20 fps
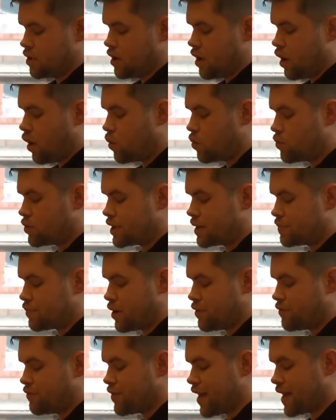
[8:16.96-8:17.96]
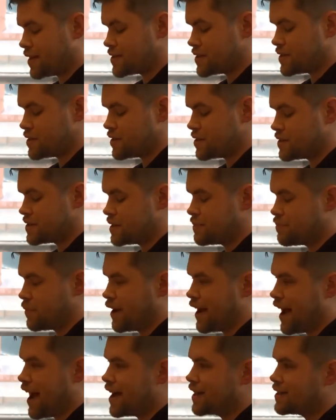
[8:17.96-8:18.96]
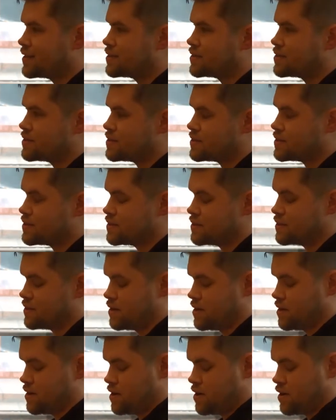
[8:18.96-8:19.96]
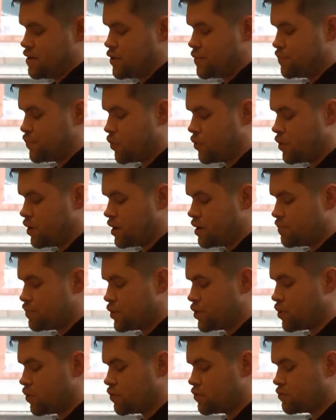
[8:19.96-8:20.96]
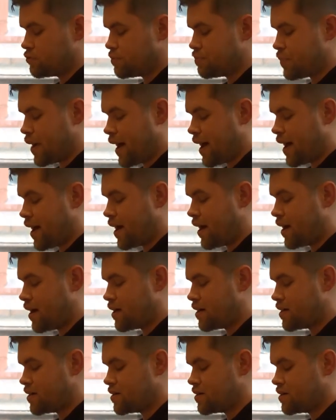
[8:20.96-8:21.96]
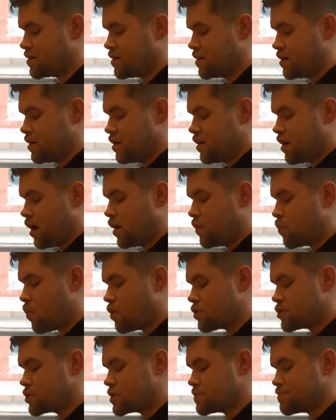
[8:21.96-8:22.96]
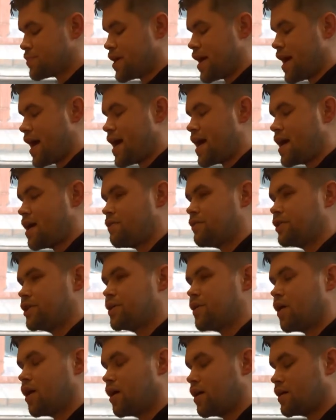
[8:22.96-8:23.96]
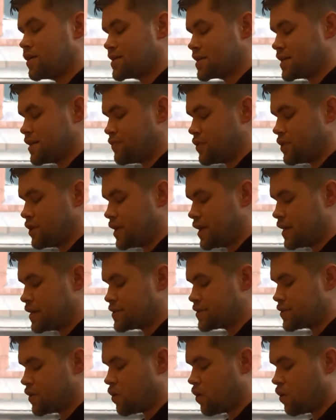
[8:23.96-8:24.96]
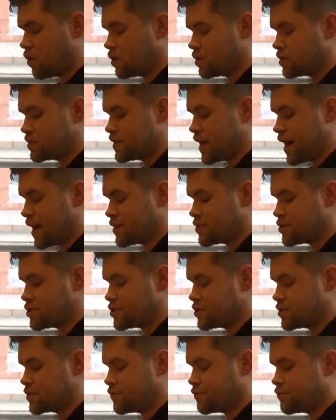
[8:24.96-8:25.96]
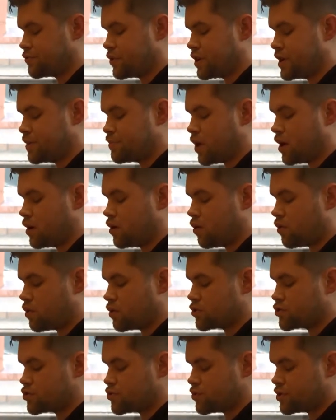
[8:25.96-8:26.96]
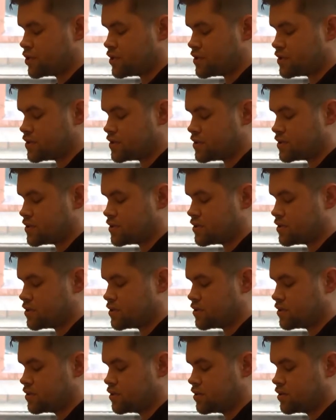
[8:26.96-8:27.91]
Holding my flaccidness in my hands, the boiler beyond repair. I wash my hair and you ask if it needs the hot dash to free my locked joints.